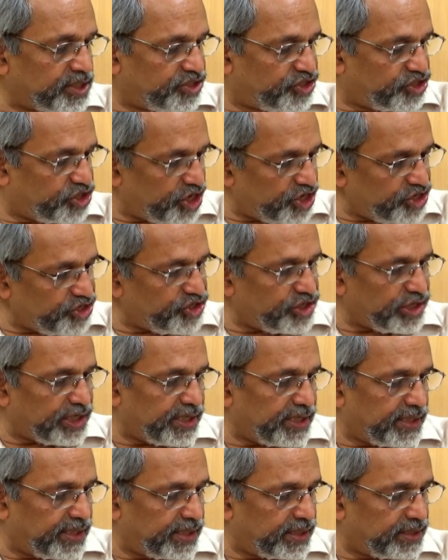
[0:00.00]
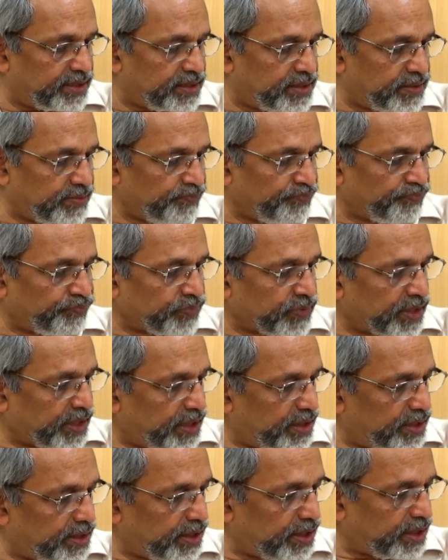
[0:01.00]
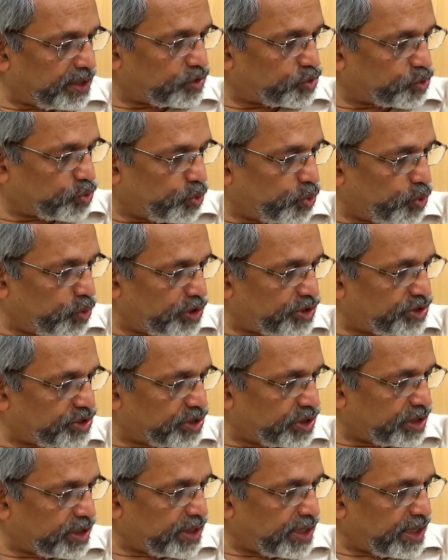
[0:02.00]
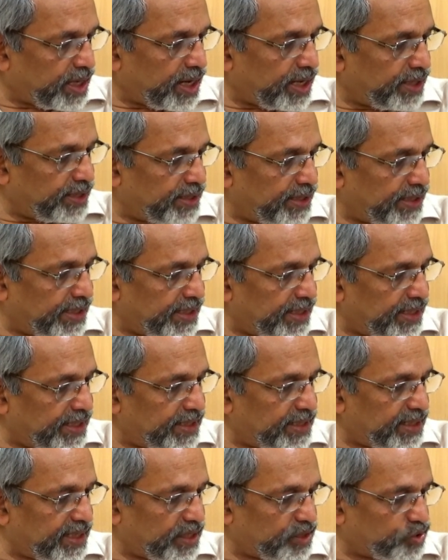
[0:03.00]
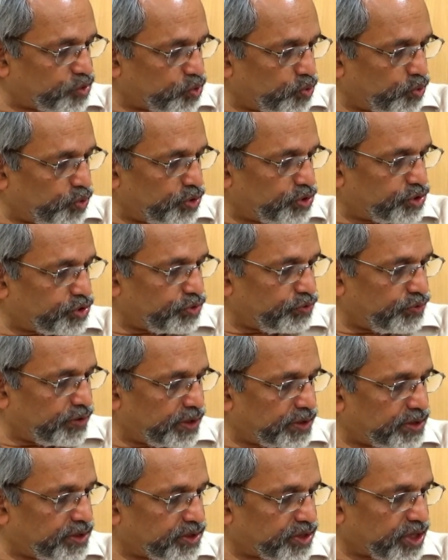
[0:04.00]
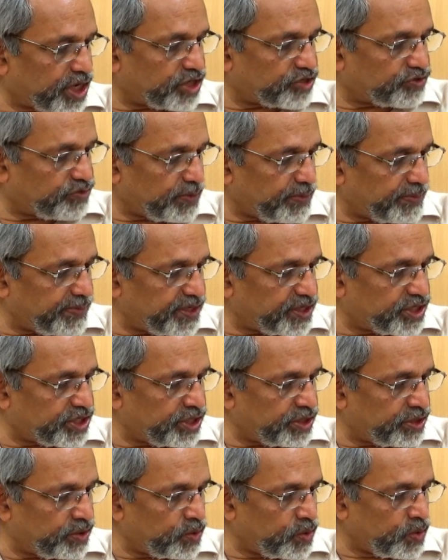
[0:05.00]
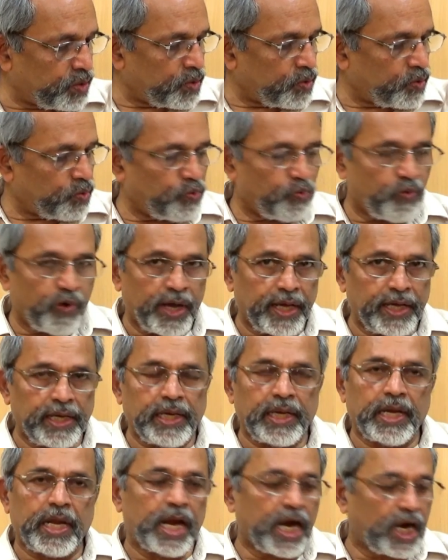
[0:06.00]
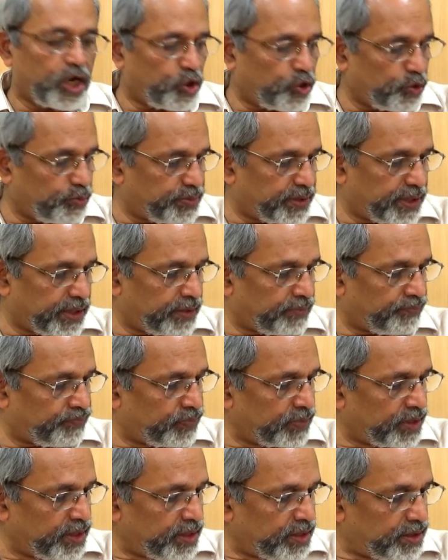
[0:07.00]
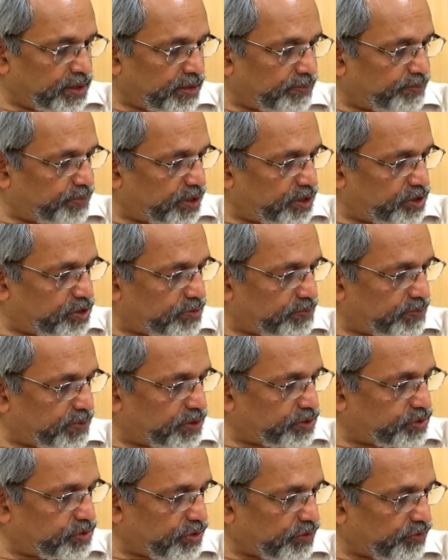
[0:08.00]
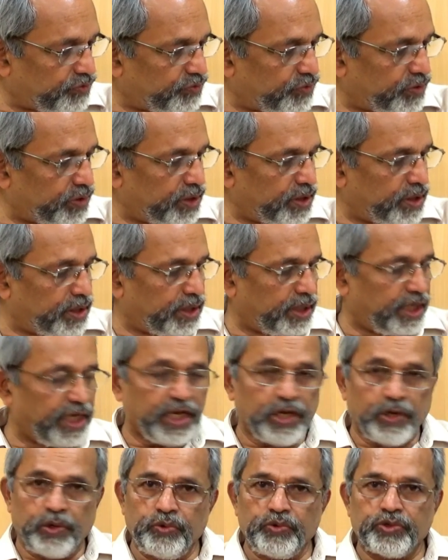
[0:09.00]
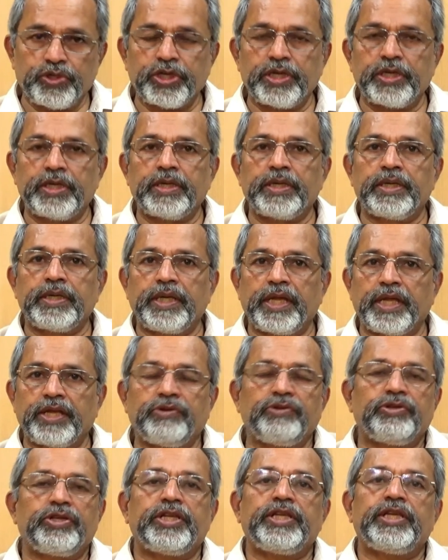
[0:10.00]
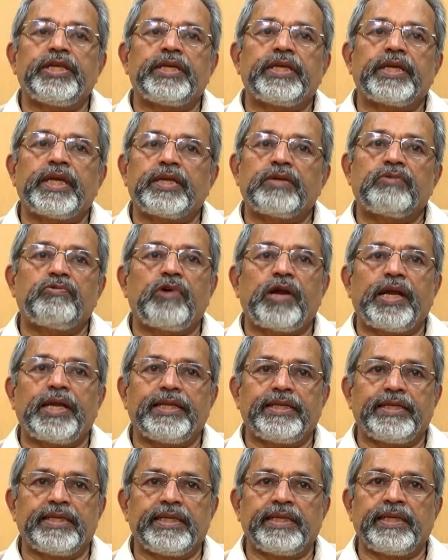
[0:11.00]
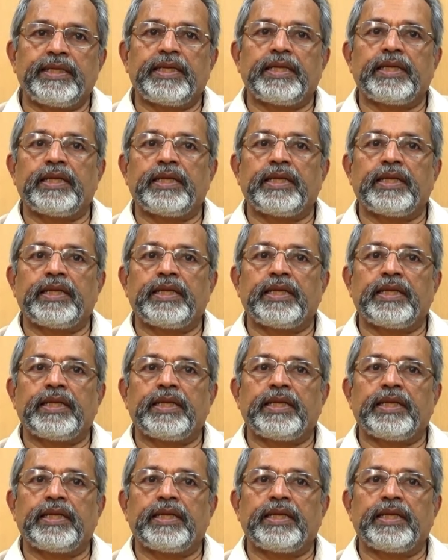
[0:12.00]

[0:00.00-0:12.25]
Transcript: change leaders in their schools and lead their schools towards transformation while adopting the principles of inclusion, equity and quality